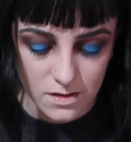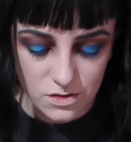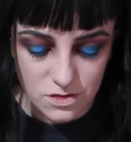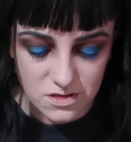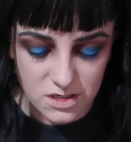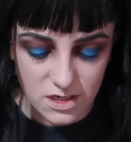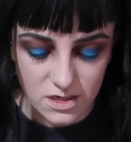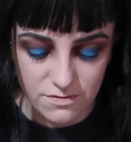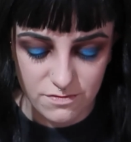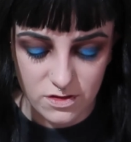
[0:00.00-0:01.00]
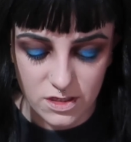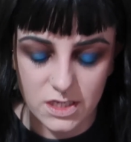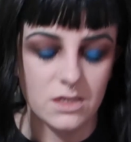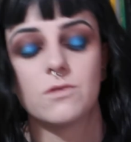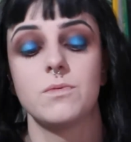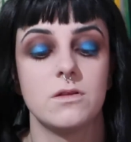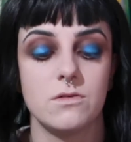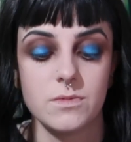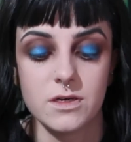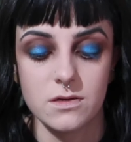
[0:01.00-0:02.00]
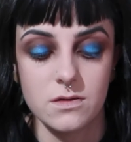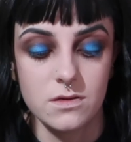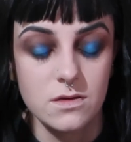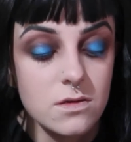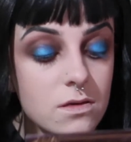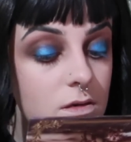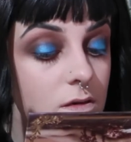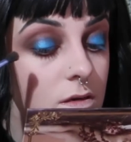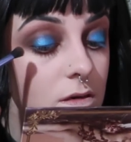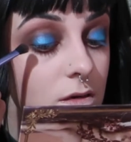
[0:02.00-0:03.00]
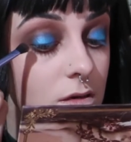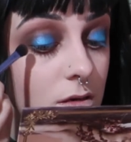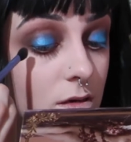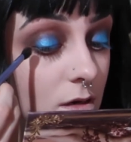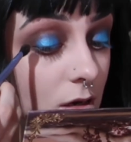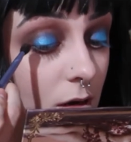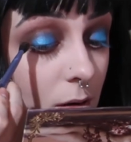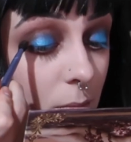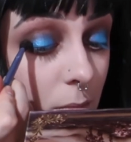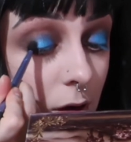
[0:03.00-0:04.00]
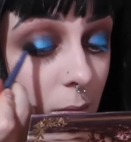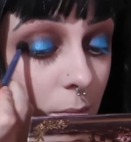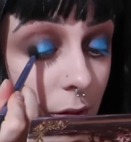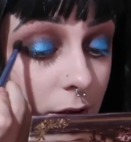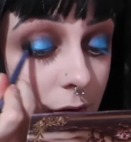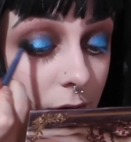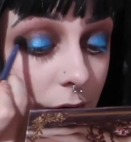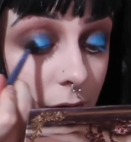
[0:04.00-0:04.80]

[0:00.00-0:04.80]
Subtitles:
just to kind of clean it up a little bit and blend